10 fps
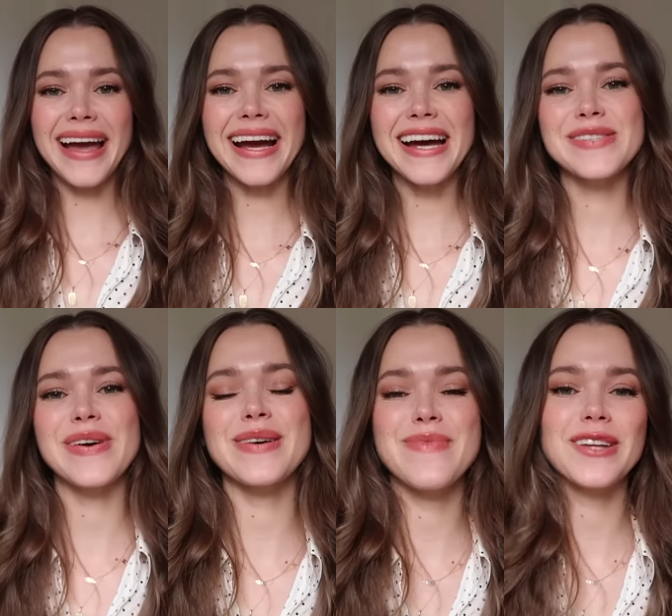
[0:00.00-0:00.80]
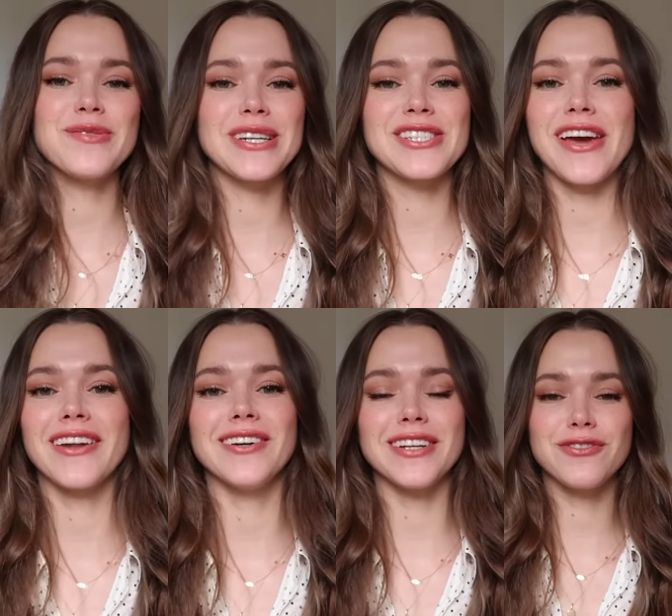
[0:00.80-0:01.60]
Hi guys, welcome back to my
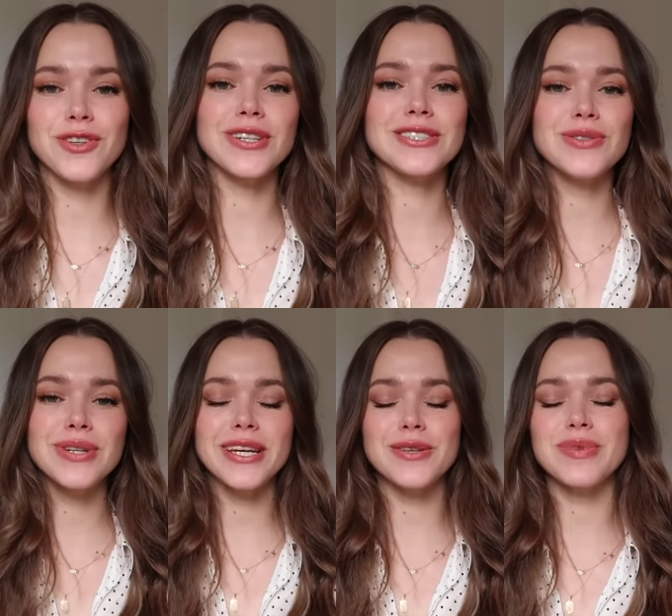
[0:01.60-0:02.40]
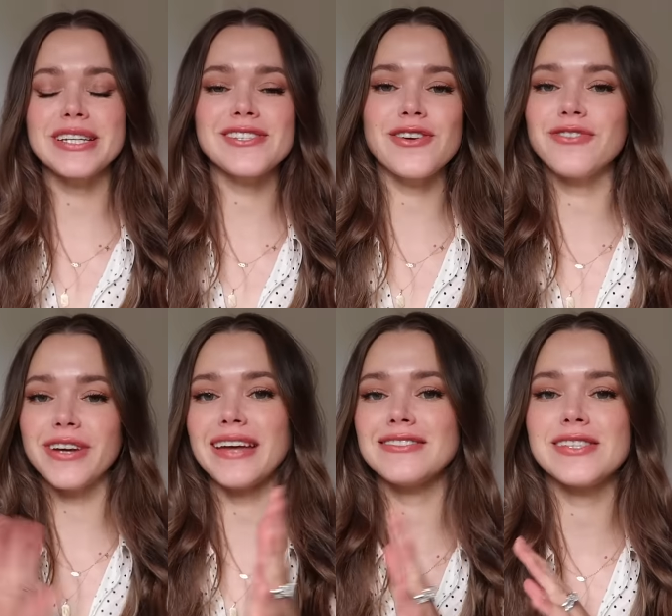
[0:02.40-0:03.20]
channel. If you are new here, please don't
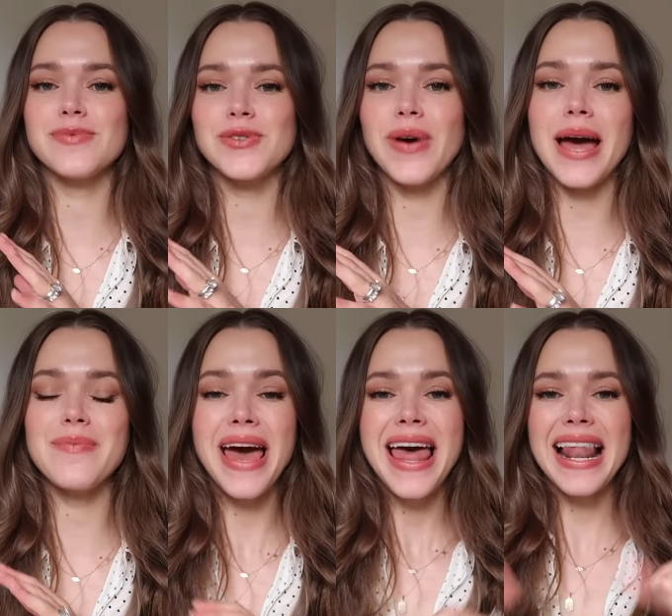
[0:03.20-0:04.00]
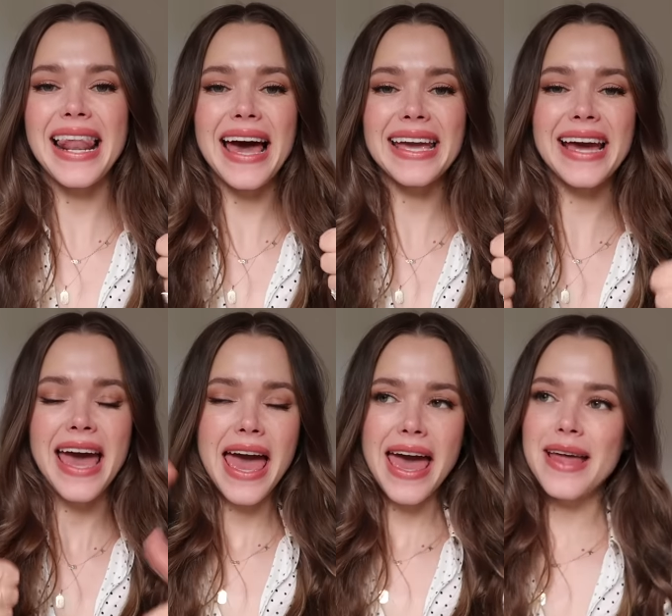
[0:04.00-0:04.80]
forget to subscribe, like,
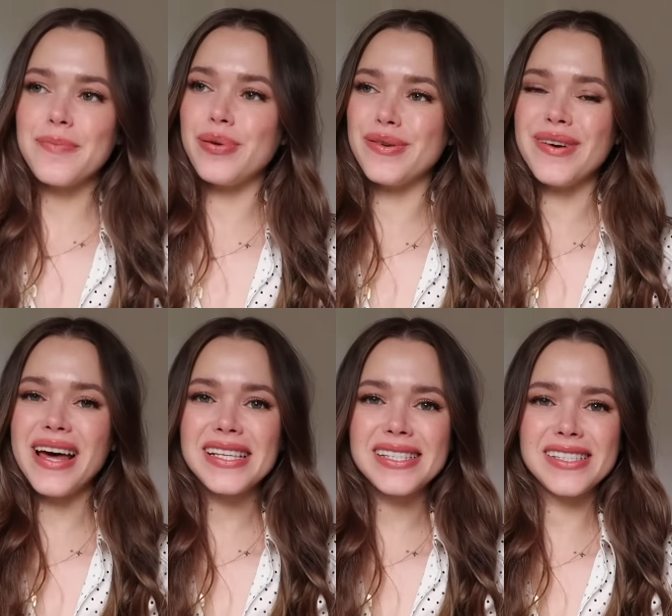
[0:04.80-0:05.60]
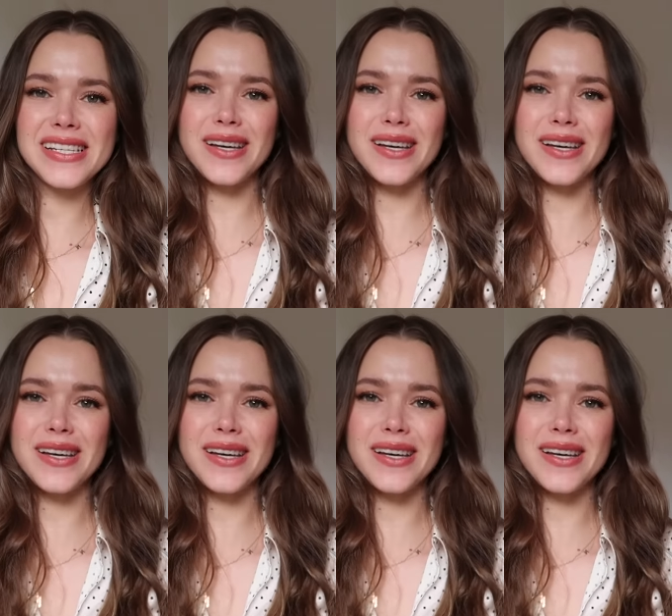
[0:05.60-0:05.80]
and press the